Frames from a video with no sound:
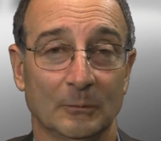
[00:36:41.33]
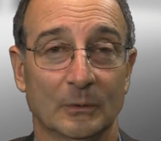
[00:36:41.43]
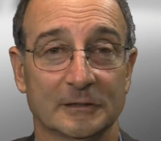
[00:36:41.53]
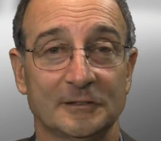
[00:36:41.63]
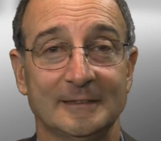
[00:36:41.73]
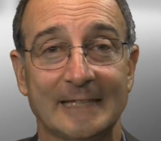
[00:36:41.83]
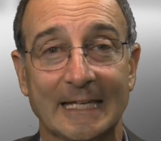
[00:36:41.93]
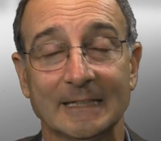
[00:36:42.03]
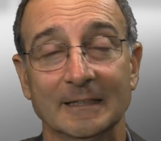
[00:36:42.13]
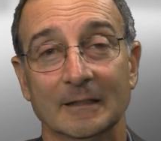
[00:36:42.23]
What
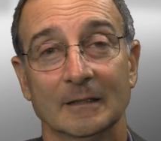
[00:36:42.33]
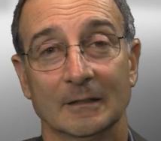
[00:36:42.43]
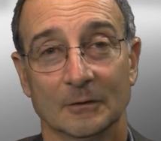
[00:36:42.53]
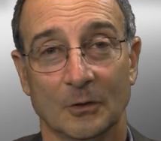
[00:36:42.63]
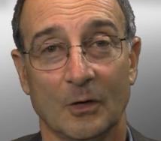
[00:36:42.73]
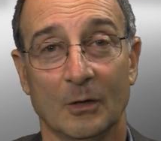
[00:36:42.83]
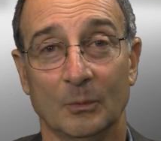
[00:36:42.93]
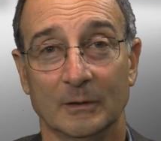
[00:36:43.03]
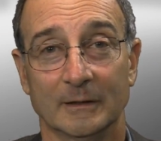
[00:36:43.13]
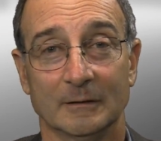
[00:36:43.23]
state law
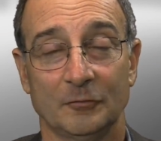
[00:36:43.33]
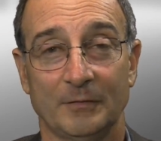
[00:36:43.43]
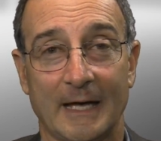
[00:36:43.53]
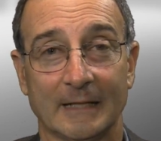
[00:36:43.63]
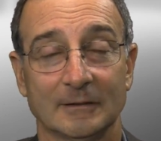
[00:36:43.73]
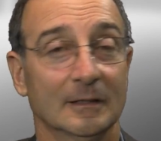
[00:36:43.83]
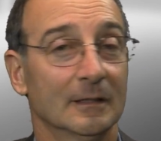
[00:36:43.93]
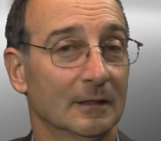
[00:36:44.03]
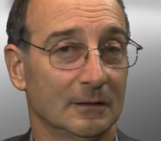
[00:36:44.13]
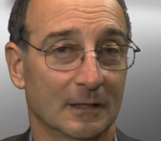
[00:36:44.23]
will in fact
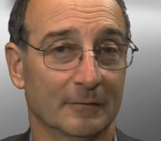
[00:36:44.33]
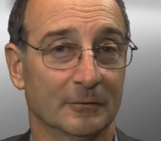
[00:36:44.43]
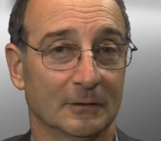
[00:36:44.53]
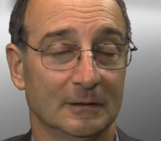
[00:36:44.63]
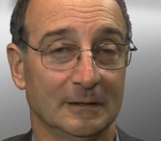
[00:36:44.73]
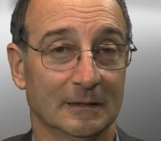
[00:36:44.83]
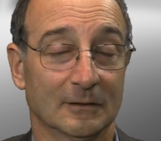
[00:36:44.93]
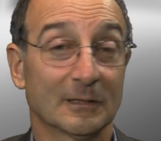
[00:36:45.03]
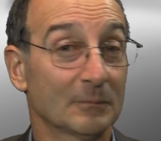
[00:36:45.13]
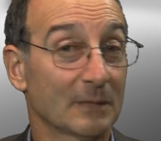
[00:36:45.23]
govern the deal.
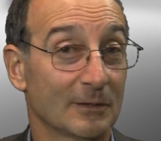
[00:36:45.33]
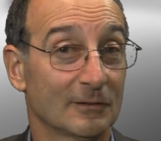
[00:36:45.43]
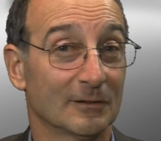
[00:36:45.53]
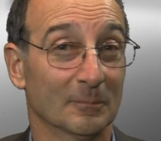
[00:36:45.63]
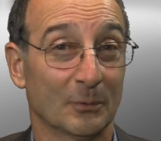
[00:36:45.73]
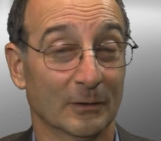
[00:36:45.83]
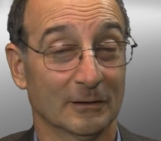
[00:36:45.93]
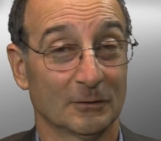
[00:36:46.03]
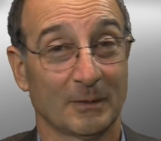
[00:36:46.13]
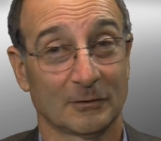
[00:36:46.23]
Sometimes this is important,
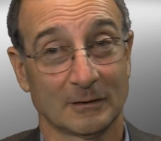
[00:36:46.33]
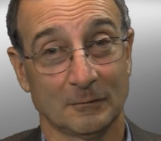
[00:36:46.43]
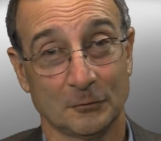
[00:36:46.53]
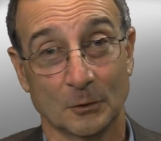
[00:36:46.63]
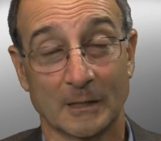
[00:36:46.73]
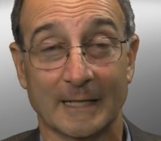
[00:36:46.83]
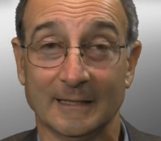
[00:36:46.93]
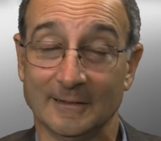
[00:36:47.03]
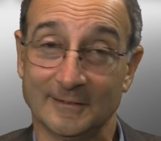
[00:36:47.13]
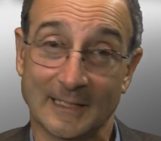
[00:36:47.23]
especially if you're not
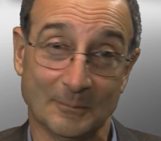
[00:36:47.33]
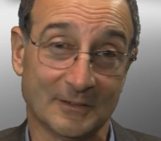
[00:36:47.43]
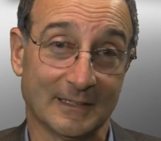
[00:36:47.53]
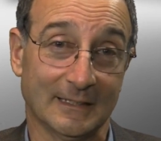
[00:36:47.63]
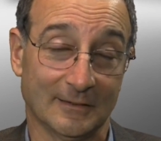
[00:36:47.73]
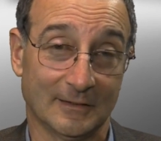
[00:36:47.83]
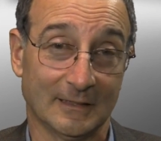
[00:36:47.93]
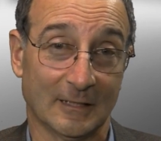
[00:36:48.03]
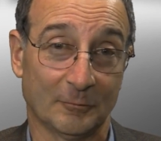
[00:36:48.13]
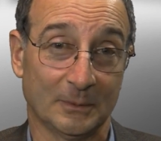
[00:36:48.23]
in the same state as the
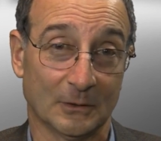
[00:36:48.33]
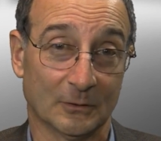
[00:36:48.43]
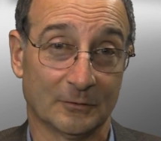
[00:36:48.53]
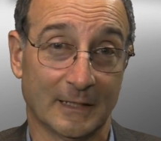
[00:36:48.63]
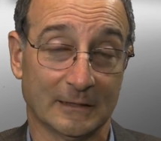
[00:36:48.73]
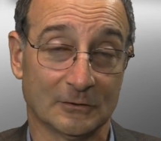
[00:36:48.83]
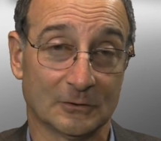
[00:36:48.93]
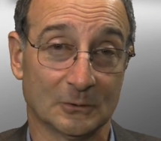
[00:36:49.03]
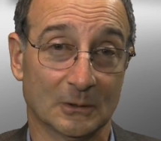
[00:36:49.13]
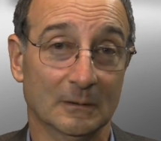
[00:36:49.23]
FBO or flight
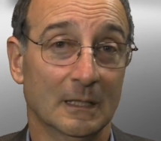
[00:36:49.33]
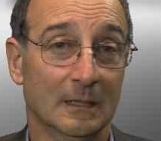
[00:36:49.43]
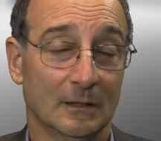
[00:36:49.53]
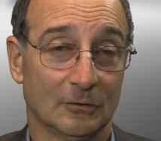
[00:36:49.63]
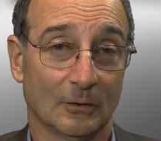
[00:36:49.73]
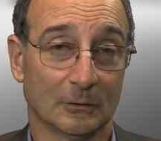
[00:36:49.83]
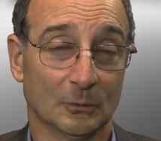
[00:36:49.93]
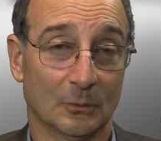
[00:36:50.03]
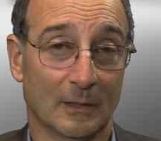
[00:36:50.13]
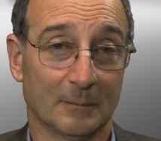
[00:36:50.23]
school. So you
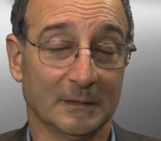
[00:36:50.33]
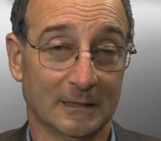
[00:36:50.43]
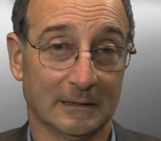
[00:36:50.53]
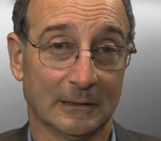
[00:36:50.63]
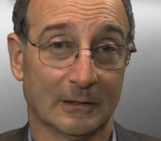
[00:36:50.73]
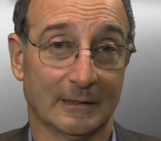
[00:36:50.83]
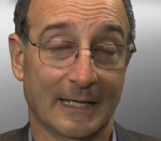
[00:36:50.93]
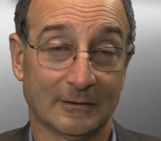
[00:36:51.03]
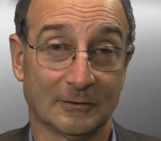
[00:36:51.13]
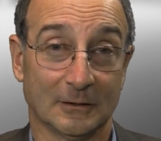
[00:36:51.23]
want to be clear on that
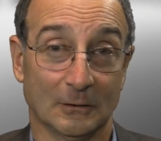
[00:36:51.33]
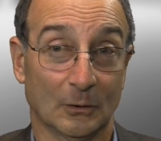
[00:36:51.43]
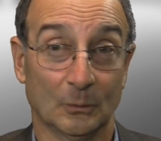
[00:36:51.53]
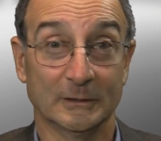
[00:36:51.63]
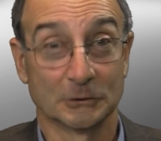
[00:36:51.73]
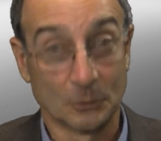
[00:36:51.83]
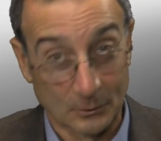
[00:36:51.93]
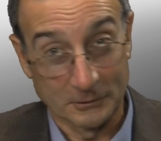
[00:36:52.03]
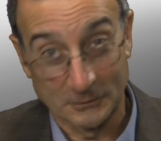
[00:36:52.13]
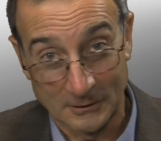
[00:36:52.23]
so you know which
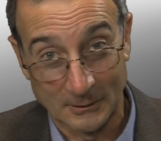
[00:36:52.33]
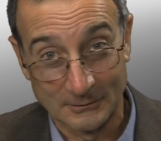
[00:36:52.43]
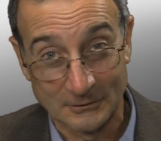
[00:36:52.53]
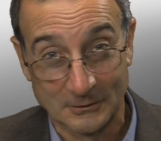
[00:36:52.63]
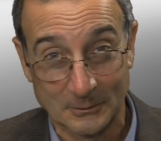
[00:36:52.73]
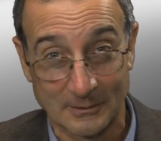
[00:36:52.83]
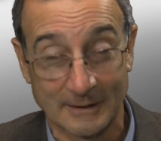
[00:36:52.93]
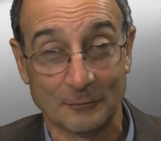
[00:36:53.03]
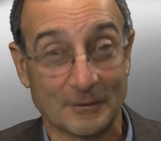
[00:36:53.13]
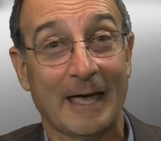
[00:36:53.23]
court you're going to, right,
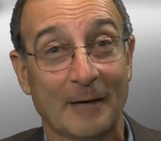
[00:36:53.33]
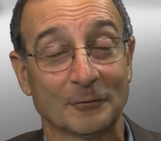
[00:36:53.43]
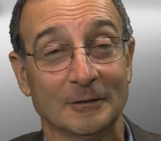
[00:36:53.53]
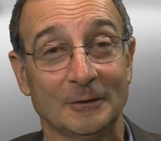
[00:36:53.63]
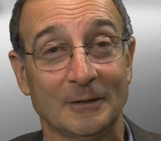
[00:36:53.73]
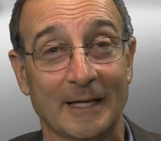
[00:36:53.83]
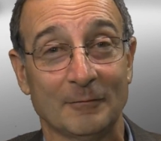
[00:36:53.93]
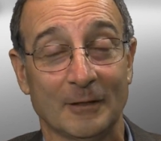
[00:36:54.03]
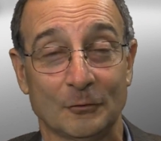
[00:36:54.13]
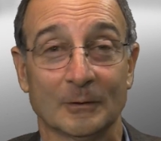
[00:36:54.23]
if you have to do that
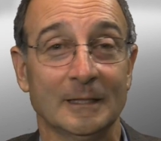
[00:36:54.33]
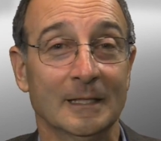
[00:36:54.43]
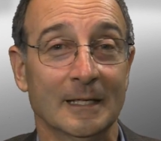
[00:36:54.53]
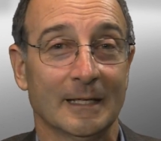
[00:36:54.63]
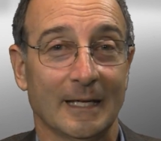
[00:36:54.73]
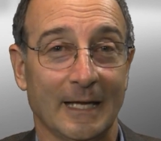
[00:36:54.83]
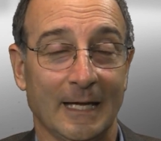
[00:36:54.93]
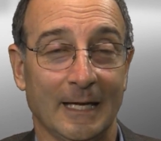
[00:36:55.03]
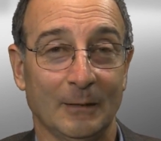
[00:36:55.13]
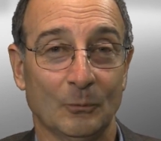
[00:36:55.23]
eventually,
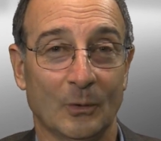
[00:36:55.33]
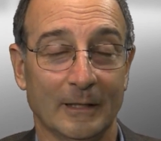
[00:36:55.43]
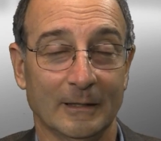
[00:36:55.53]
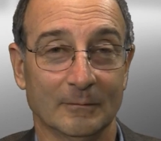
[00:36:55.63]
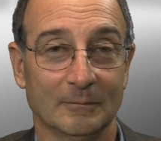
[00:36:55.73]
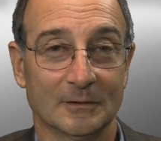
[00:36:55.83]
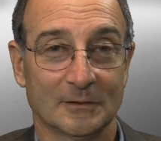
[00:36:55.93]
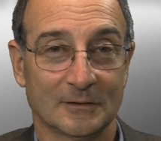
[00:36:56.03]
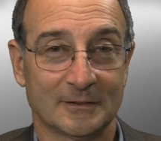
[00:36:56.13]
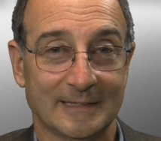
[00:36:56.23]
and what
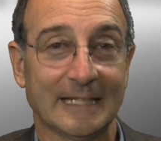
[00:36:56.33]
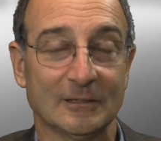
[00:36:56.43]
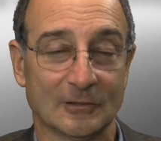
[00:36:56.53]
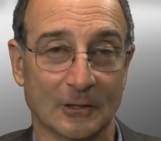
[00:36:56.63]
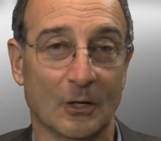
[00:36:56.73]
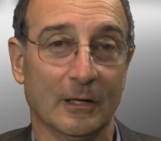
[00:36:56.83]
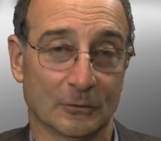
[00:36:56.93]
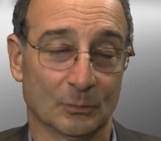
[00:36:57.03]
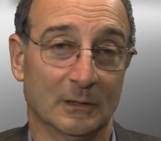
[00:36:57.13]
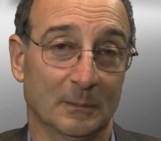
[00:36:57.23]
state's laws
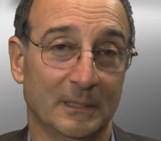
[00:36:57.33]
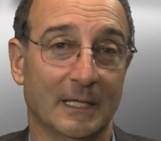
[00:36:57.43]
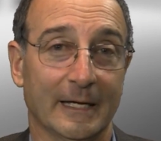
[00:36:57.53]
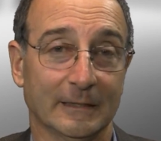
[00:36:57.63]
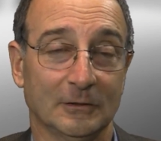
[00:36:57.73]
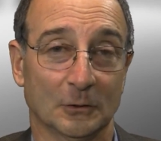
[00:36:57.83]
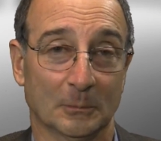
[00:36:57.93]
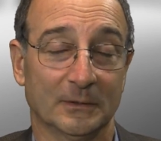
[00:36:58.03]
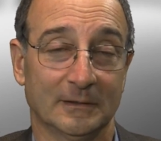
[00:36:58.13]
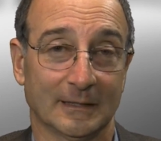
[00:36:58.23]
will apply to your
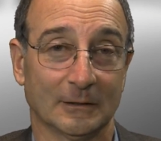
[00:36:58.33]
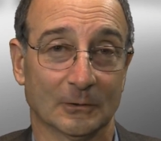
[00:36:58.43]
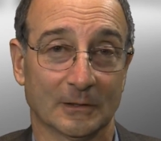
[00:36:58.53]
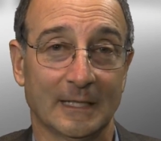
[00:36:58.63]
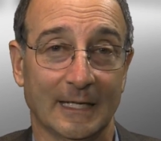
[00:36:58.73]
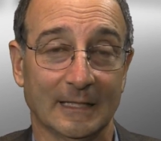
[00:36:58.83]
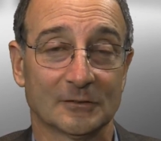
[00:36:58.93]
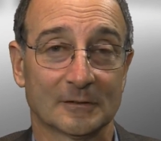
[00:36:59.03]
particular case.